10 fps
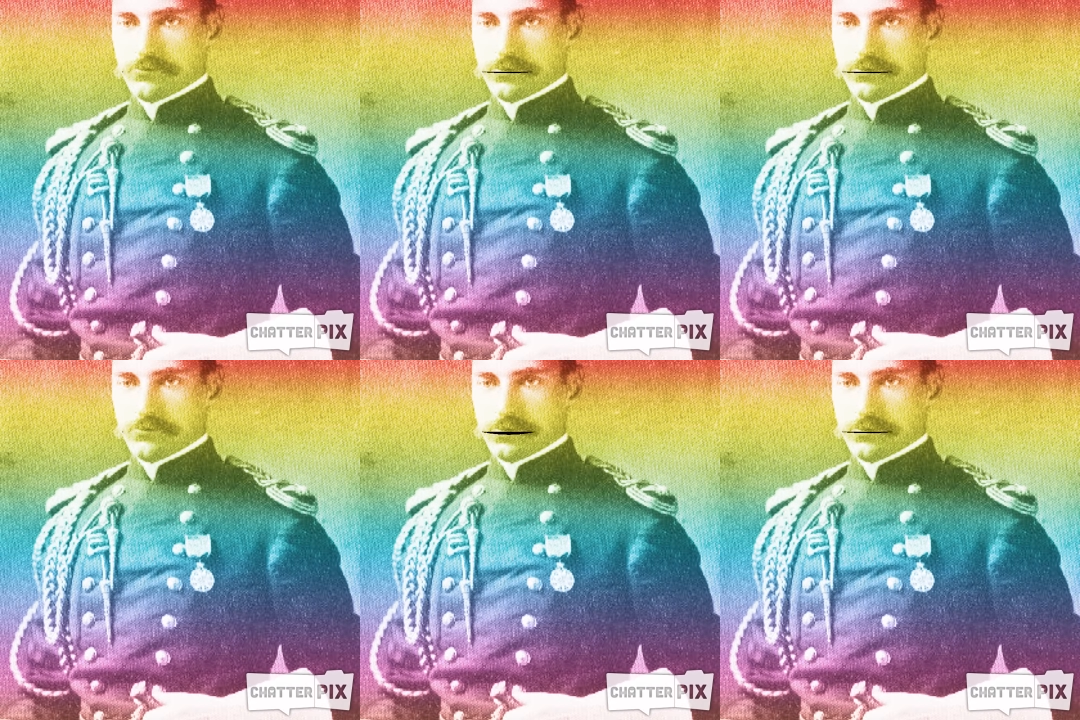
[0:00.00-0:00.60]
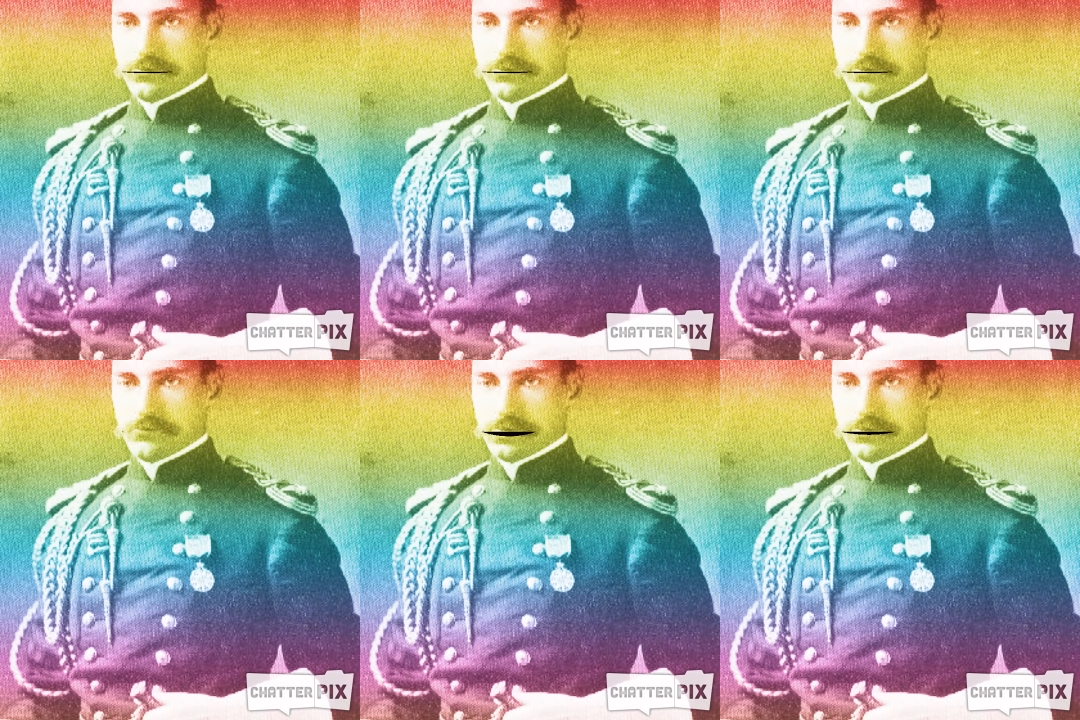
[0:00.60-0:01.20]
I was born on
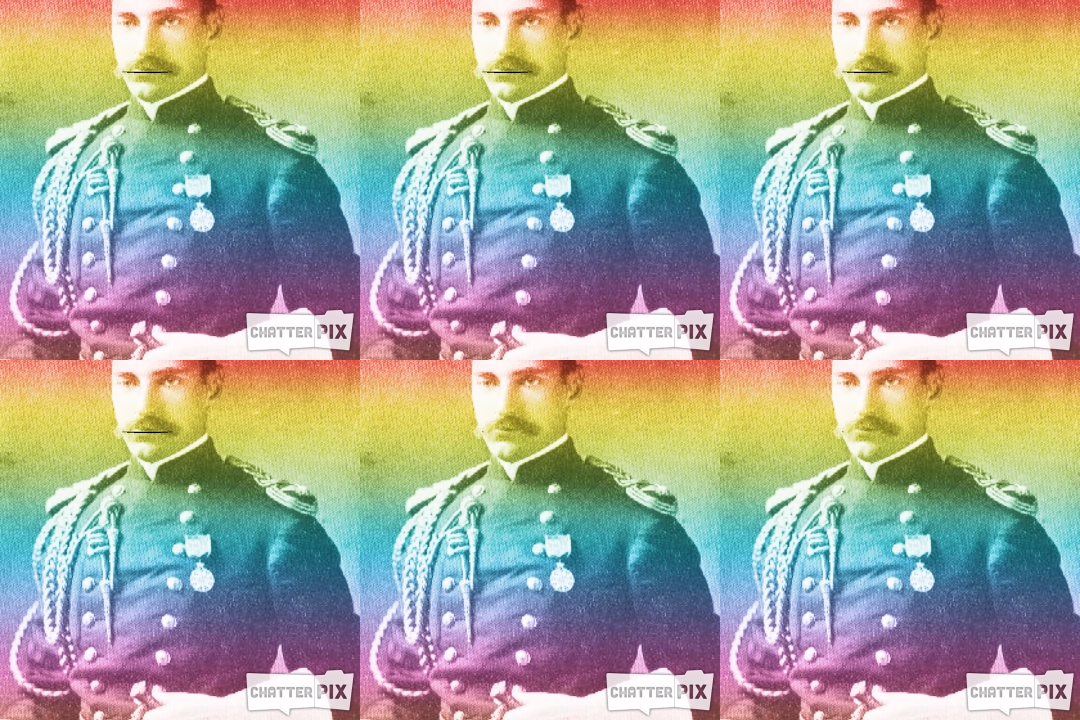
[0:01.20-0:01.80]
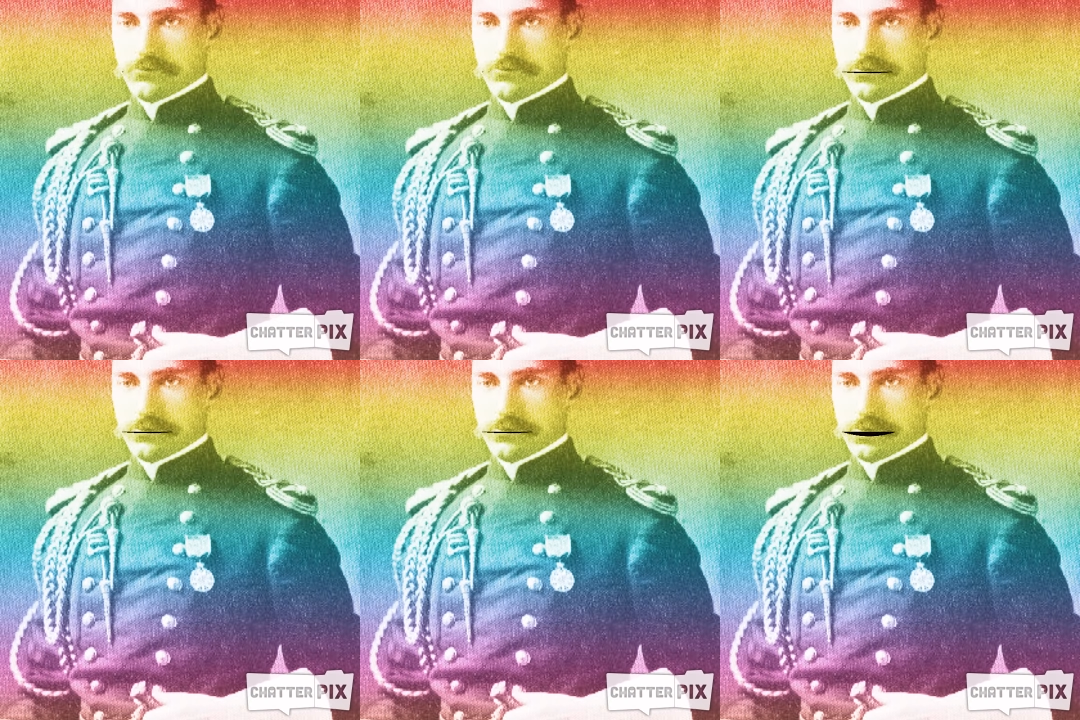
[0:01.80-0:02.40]
Wednesday, 13th
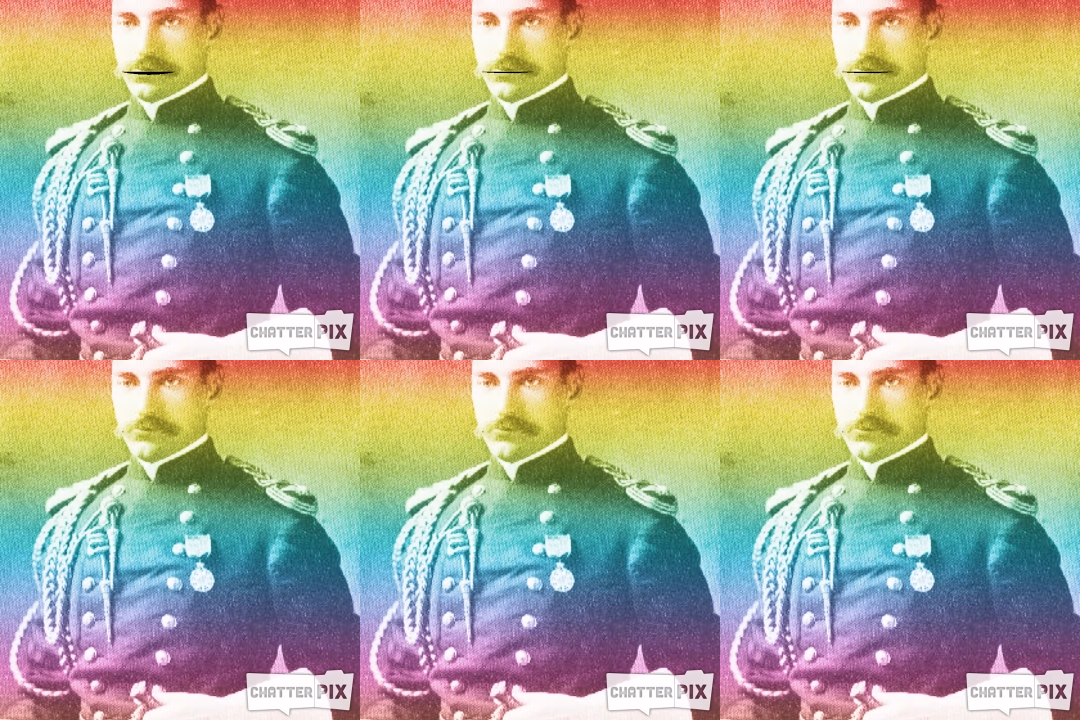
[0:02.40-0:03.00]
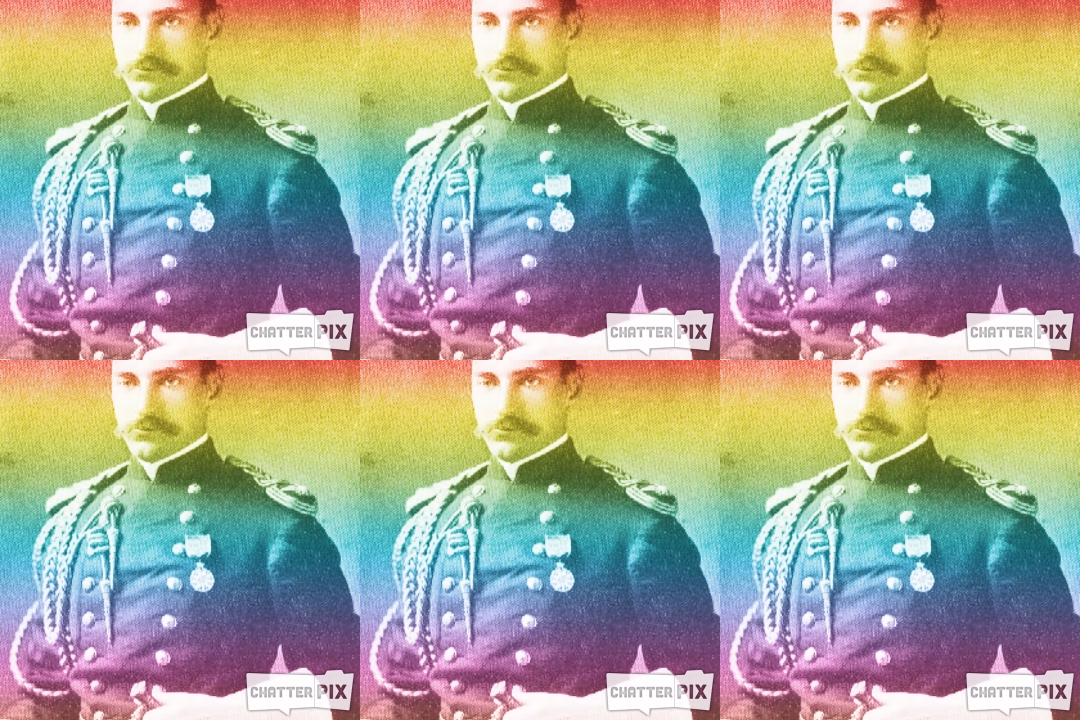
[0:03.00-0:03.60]
July
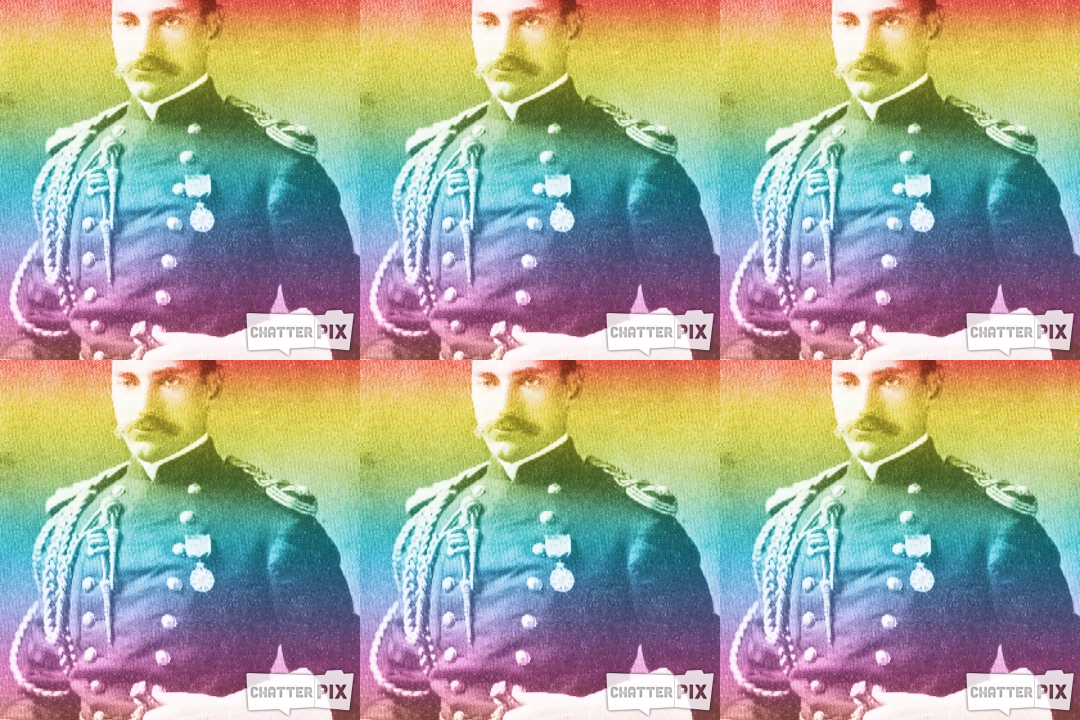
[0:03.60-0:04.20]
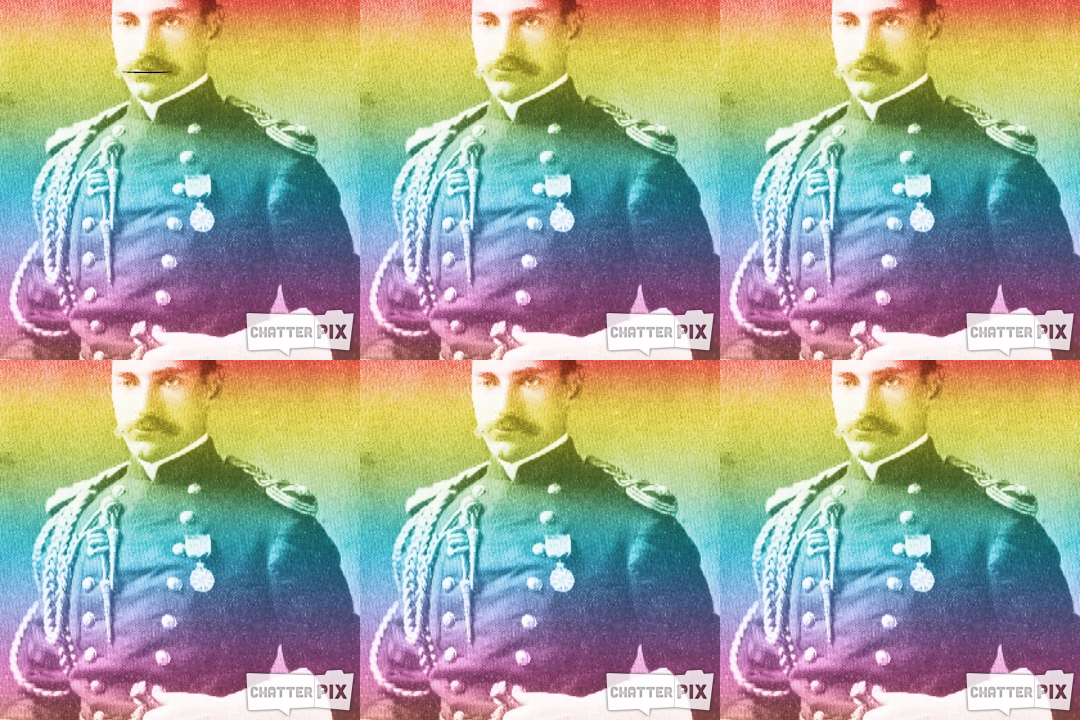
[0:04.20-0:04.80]
1864.